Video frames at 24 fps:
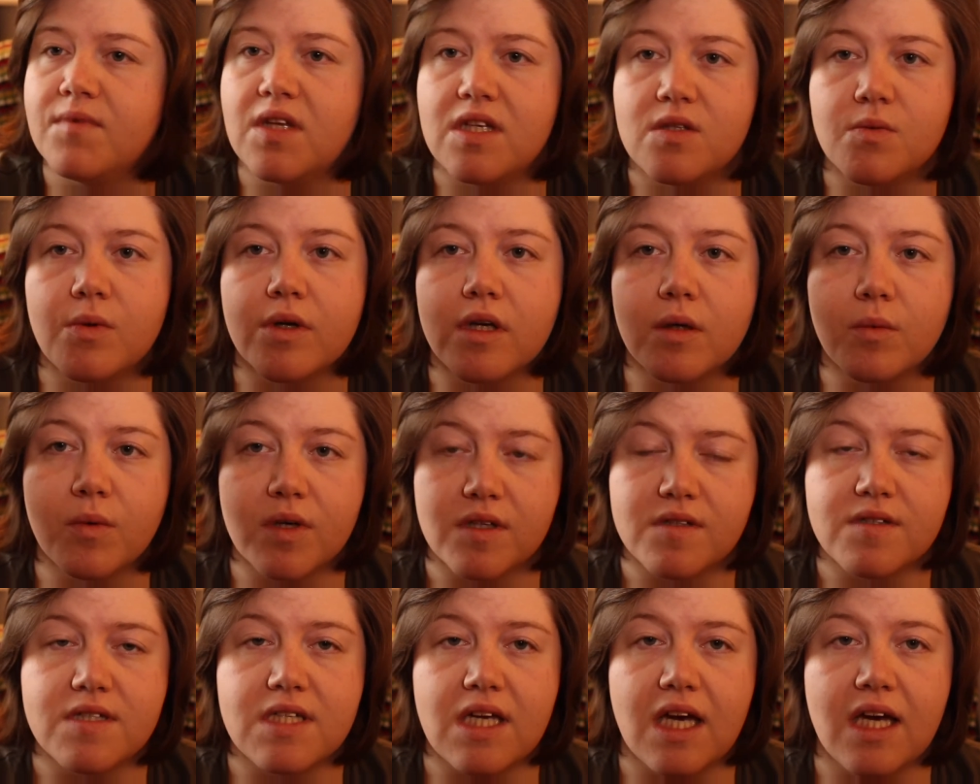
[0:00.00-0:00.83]
is what I
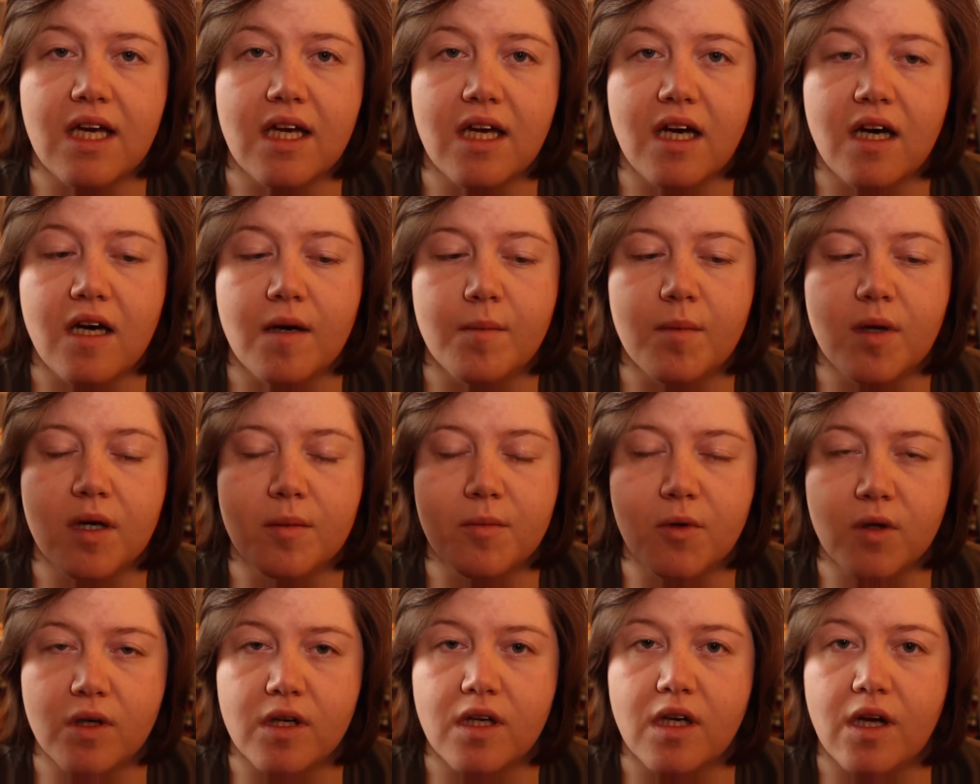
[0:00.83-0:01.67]
will say, and
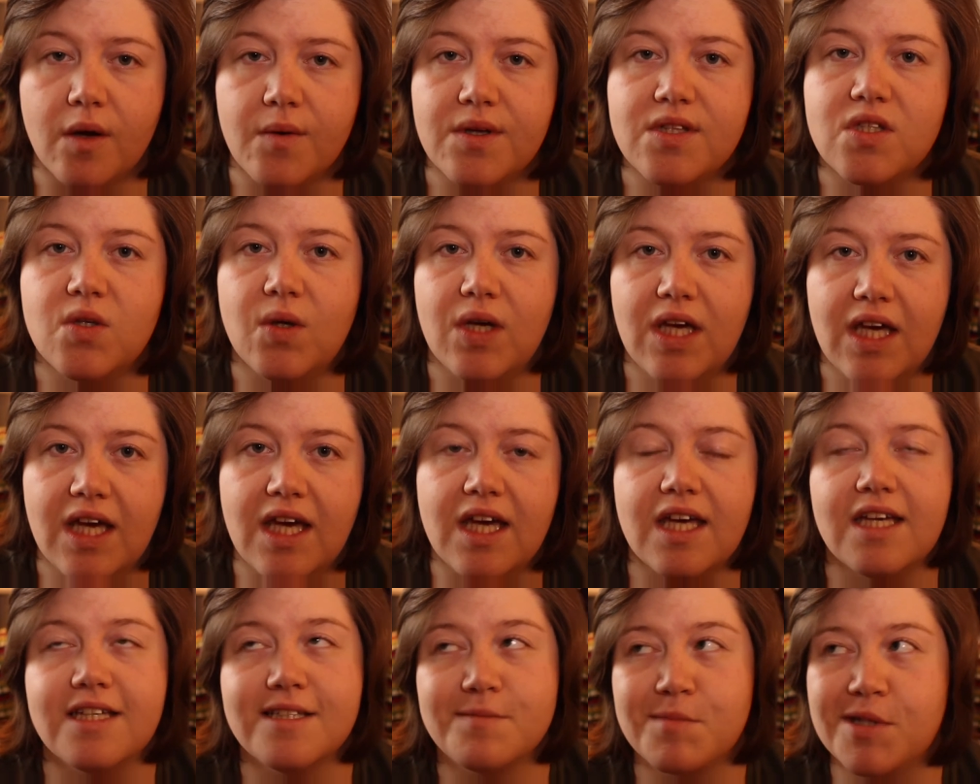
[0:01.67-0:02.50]
I'm not going to go into it
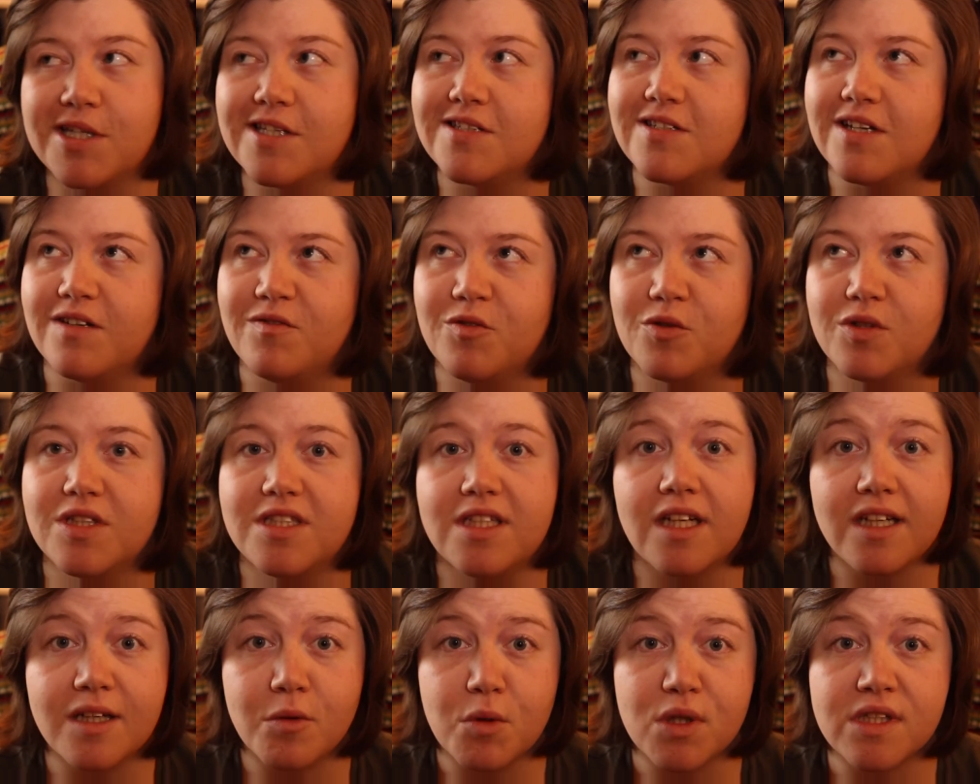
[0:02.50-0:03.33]
here because I've already
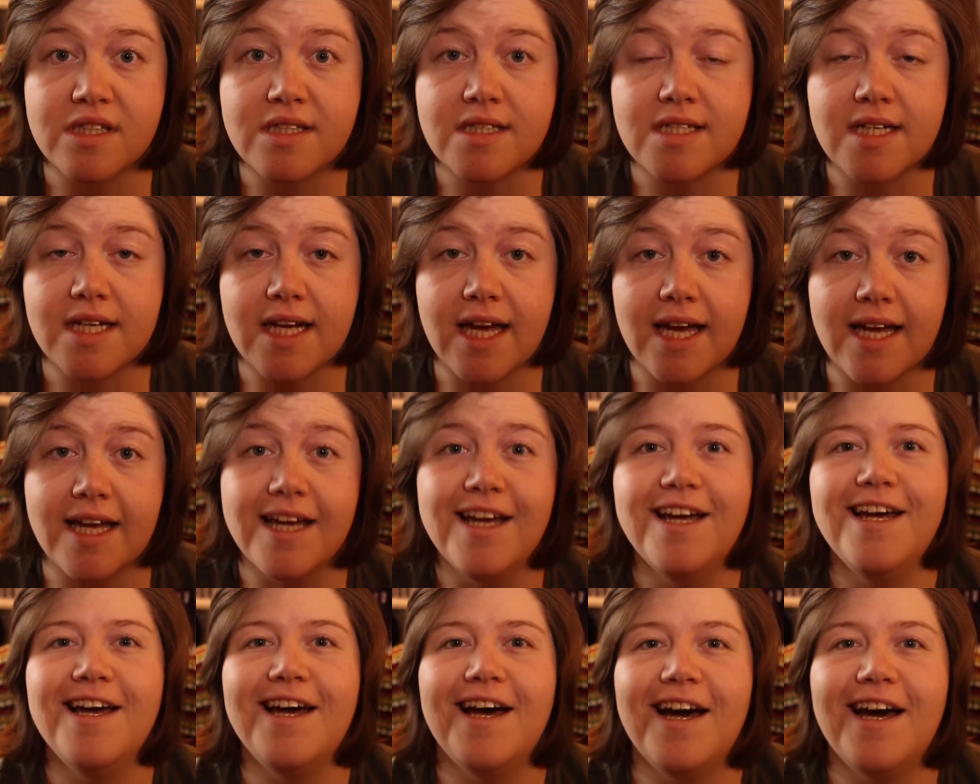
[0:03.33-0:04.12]
done it once today